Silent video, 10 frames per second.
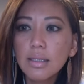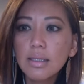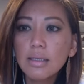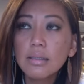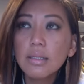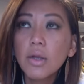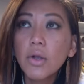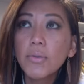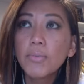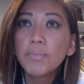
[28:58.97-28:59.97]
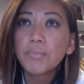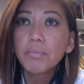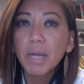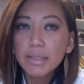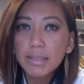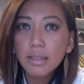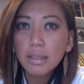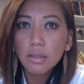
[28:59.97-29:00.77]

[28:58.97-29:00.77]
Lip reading: Is my son had a